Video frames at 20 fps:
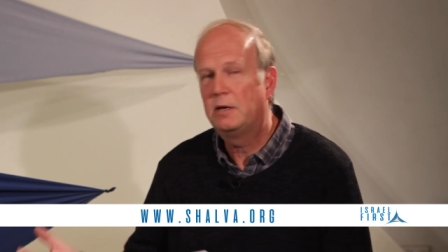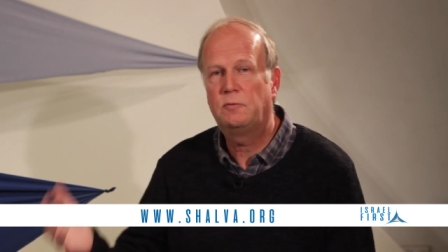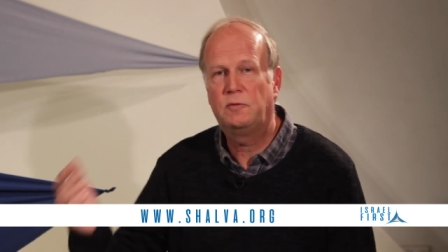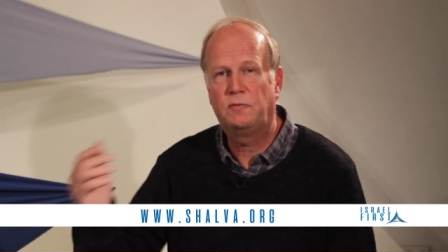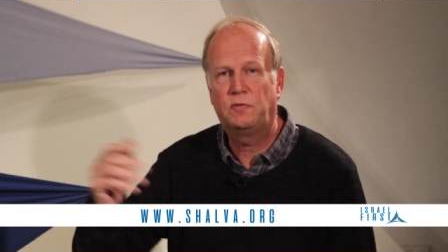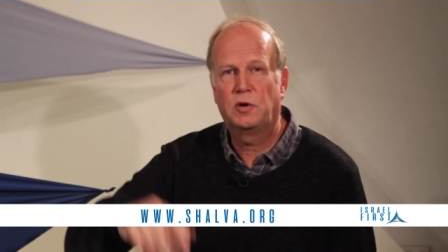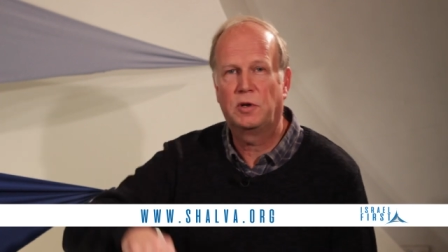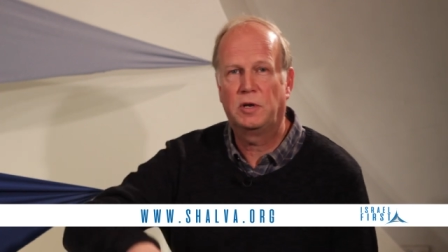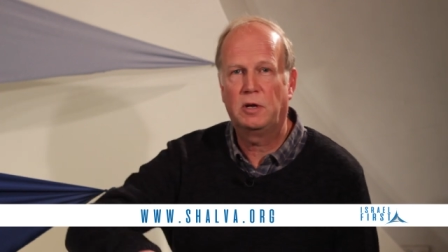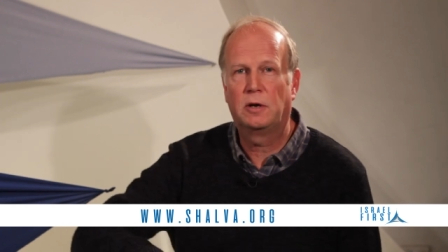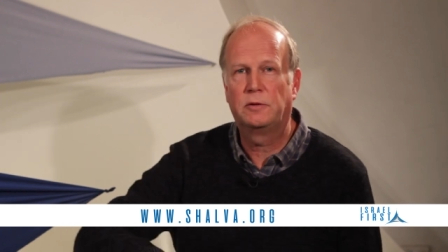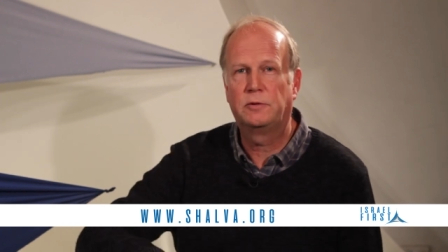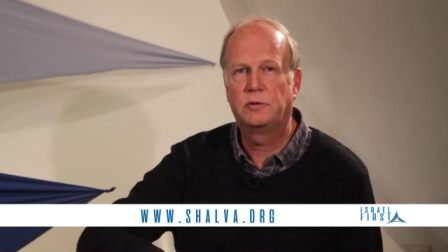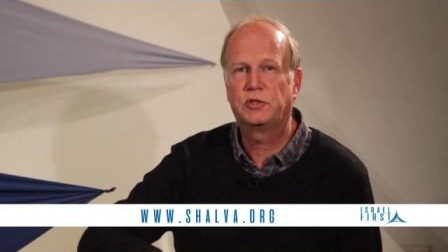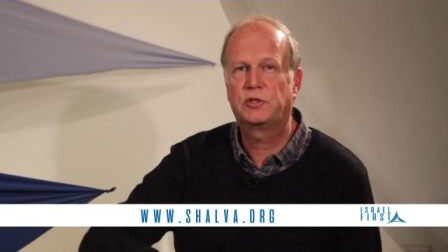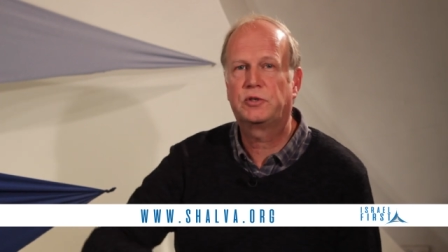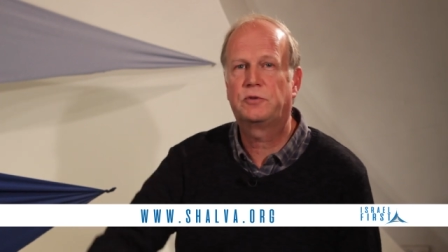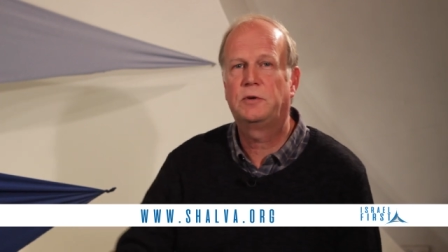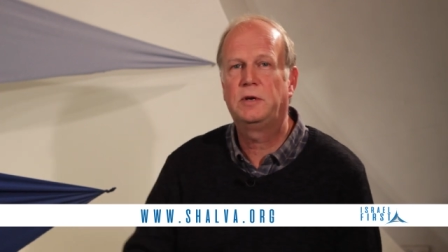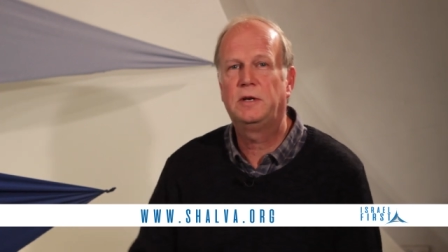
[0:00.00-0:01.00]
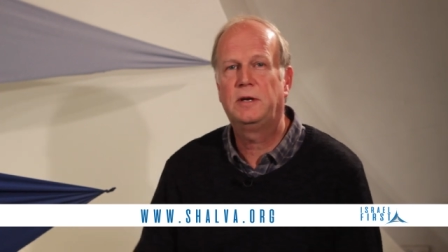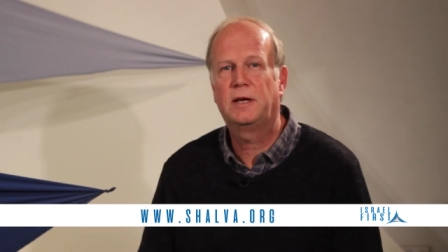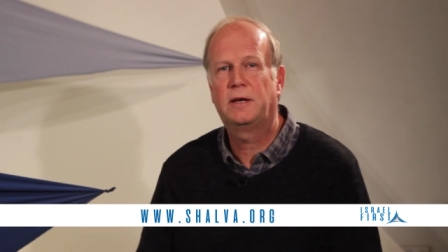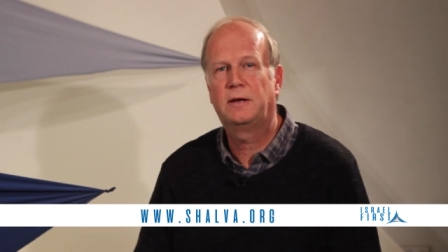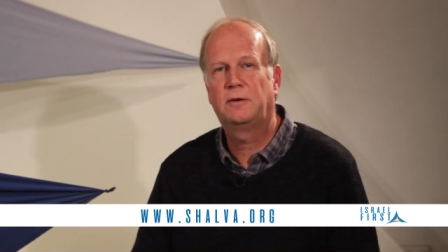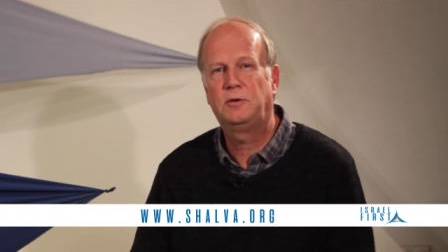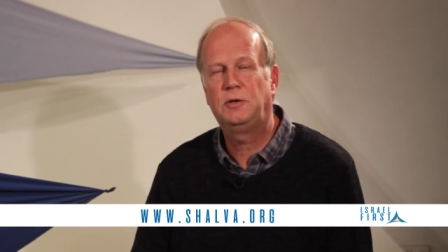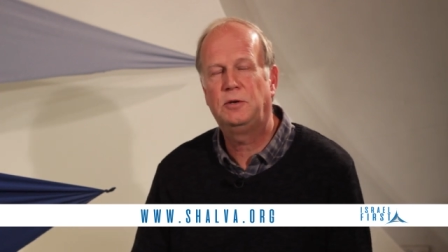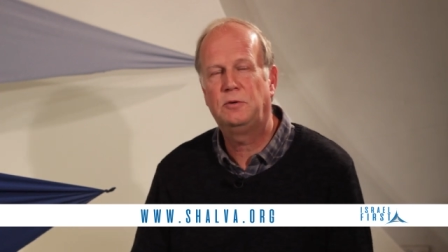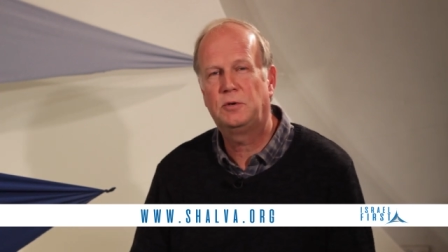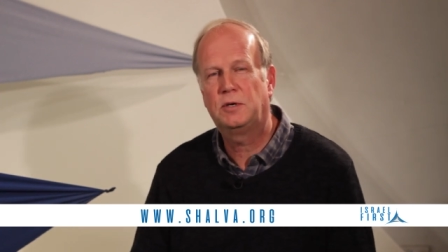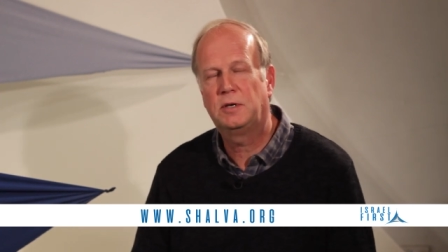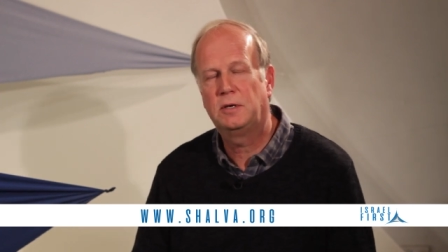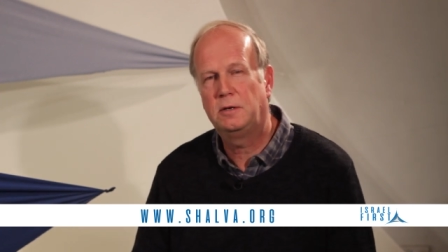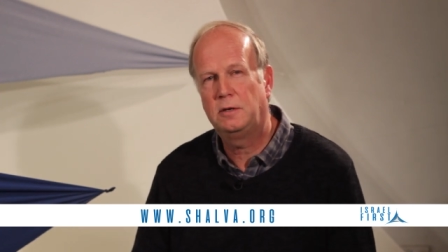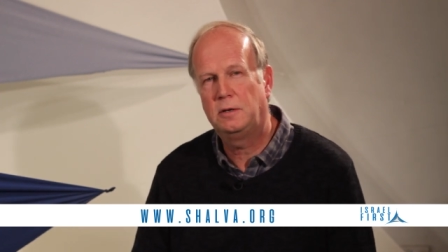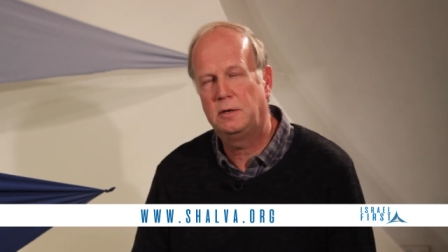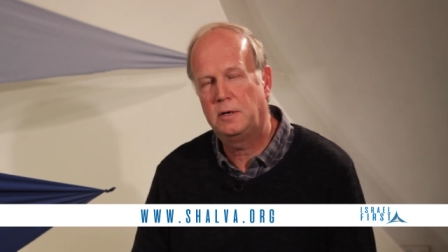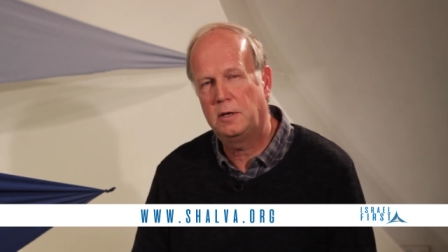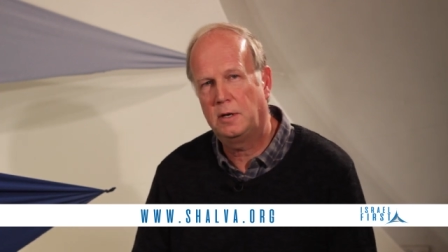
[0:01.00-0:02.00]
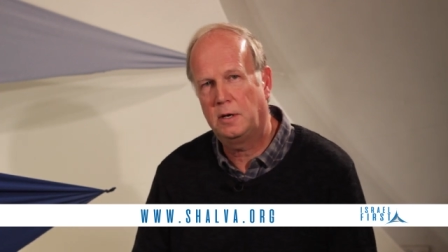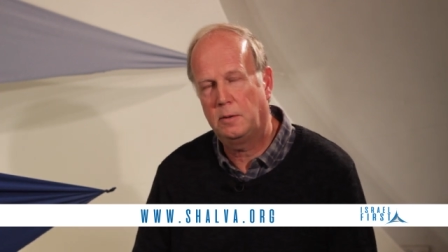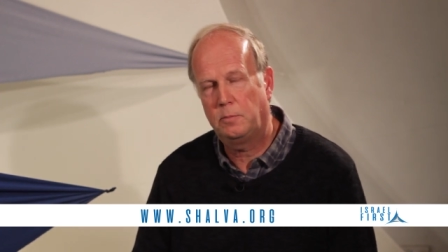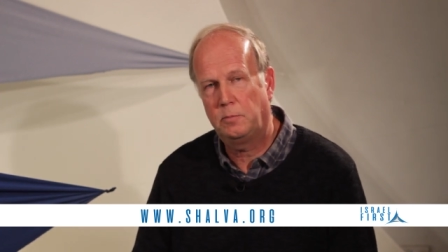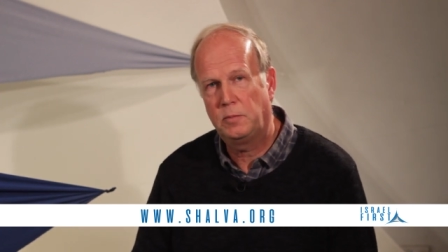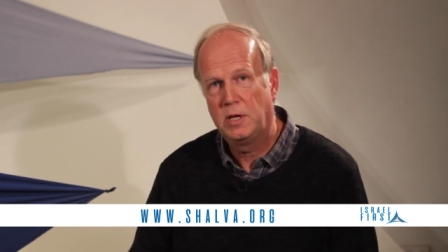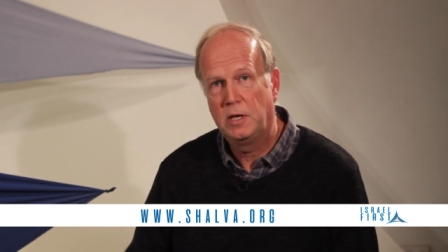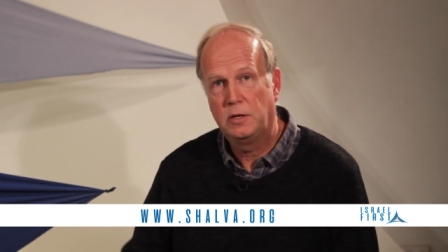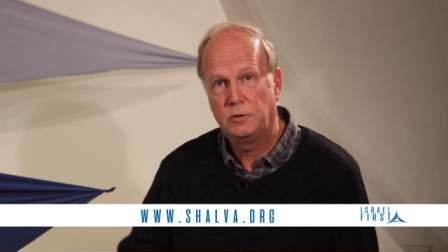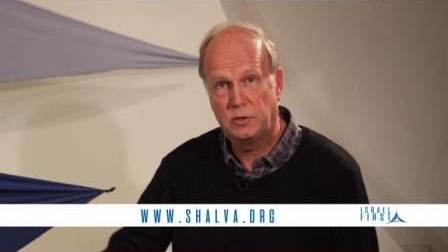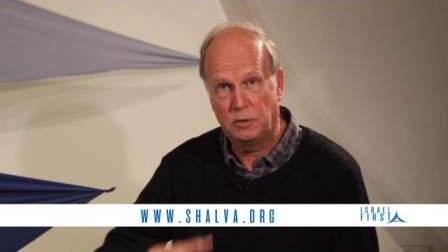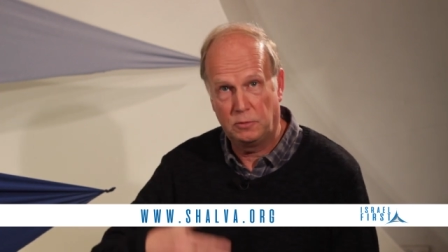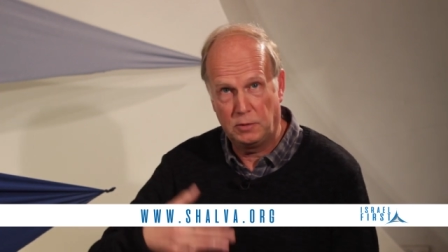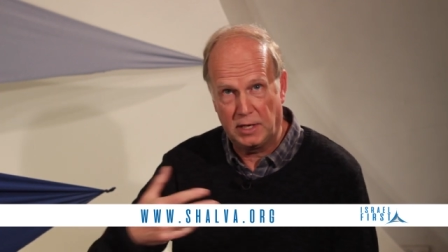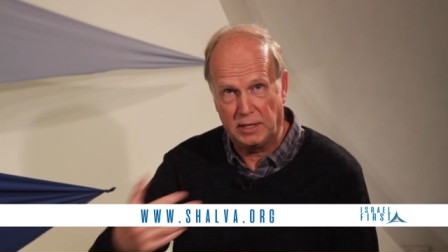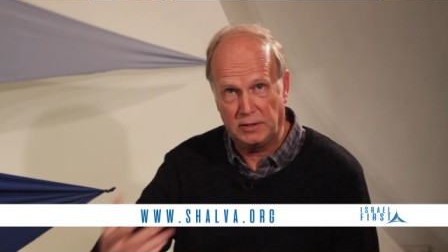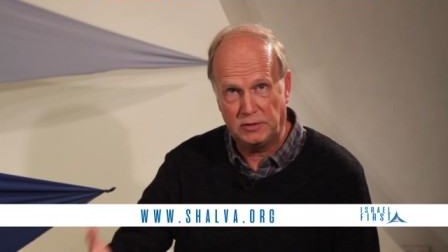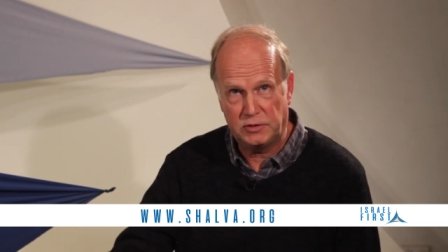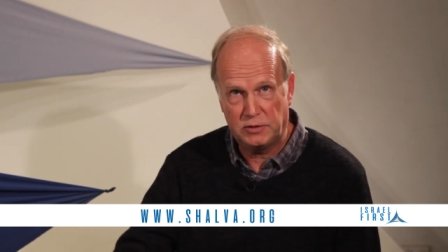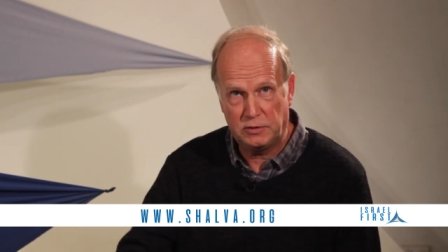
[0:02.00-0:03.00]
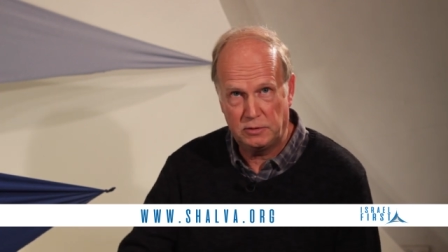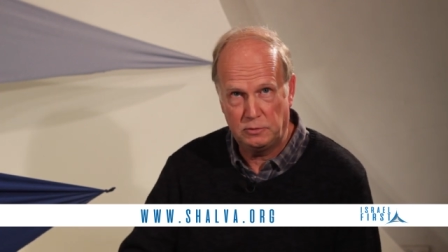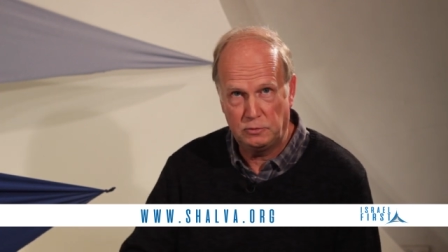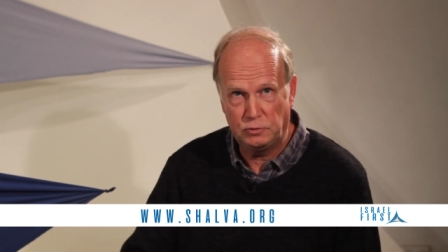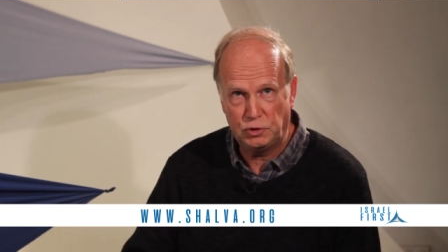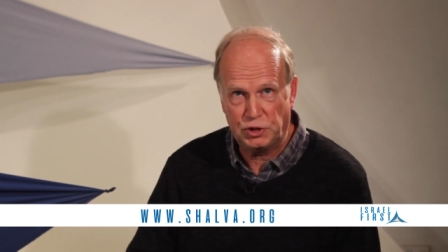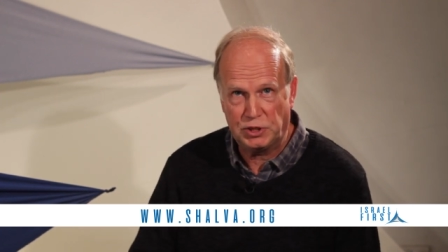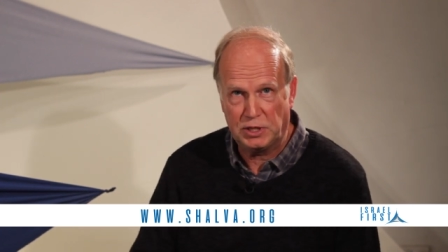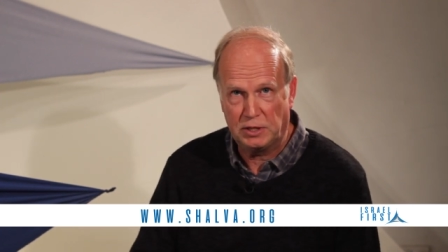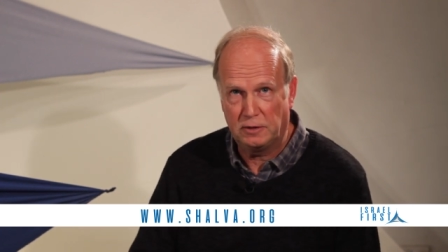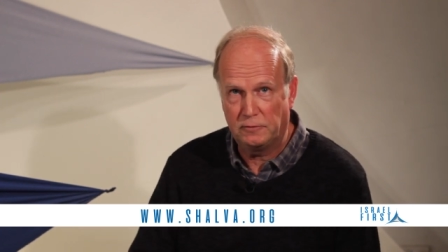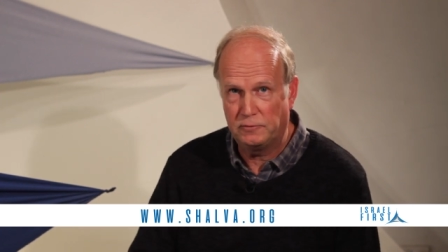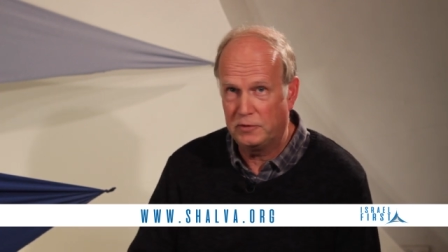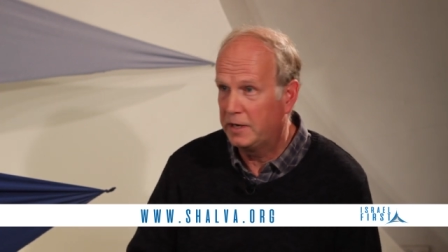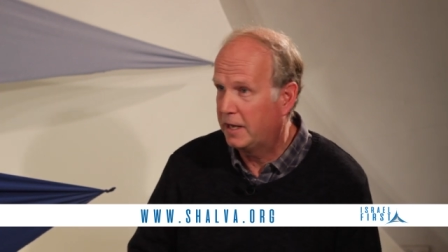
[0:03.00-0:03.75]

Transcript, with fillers: We've got it on the screen how you can um, donate to Shalva.